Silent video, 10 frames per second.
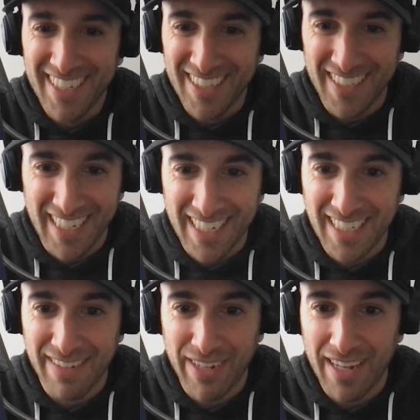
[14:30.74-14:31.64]
So it's like,
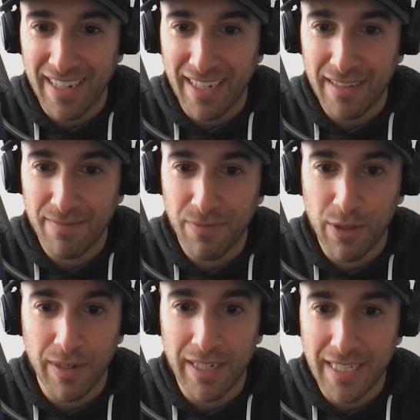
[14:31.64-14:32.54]
because I've got like
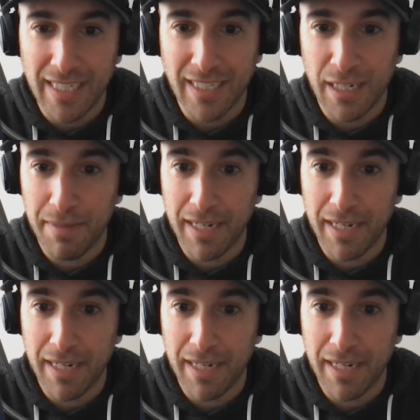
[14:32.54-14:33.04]
30 to 60